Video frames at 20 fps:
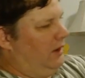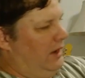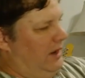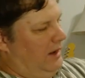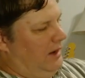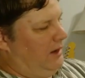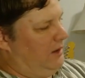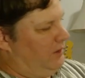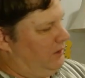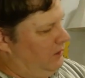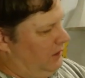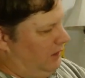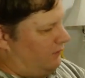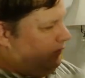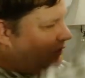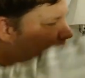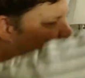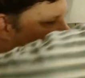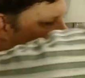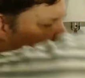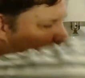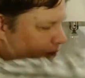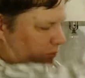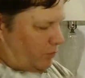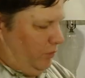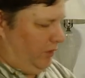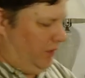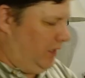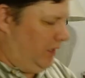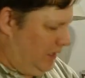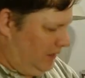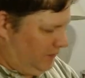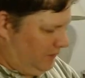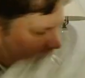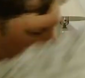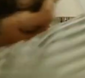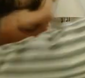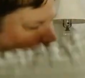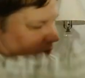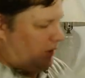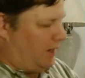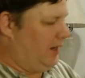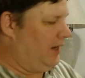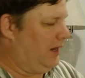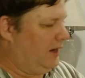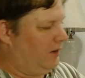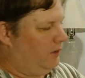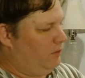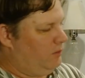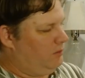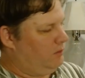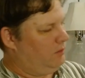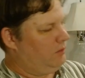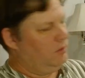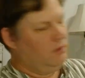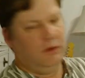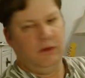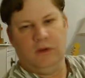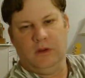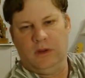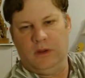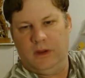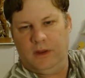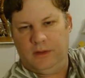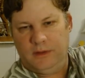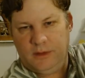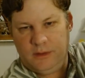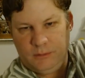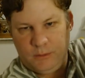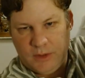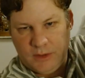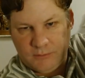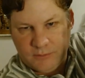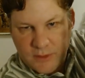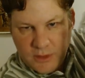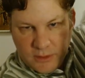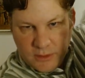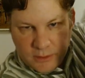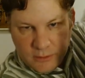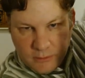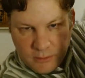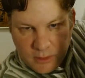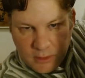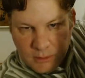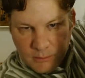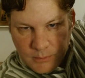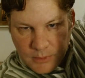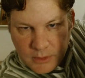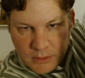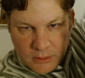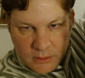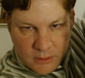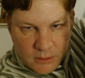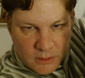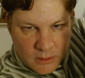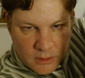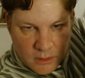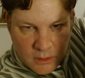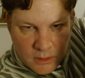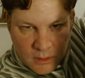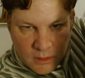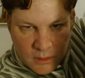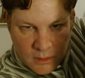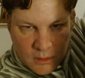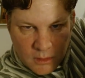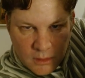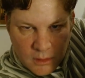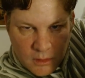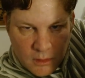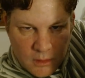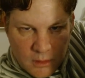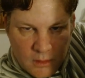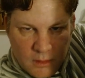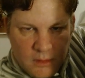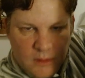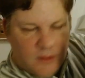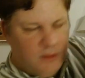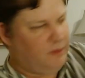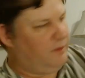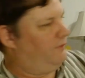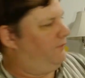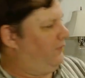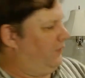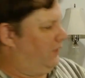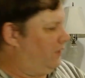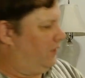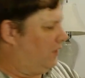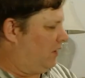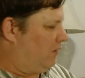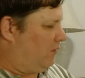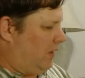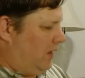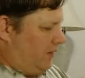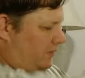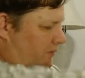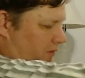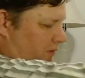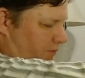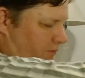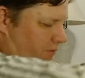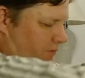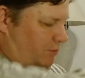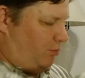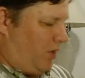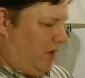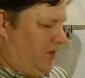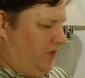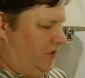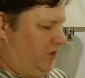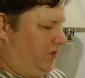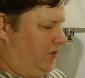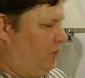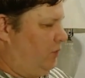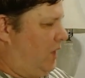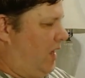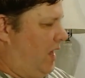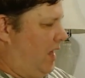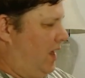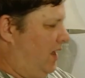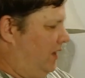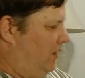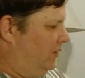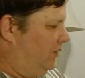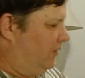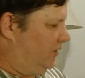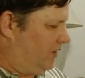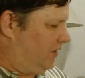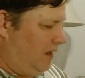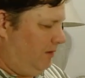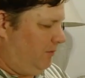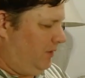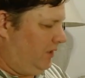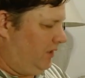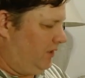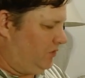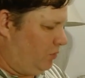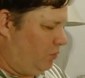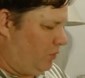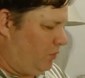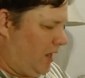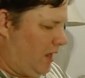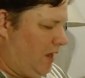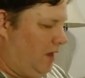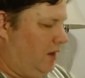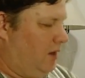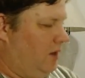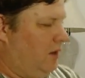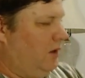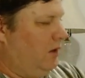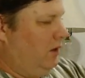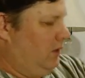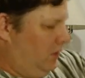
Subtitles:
And even though I didn't really need this one right now, and then we have the underarm. I figured, all right, the price is okay and the timing is okay.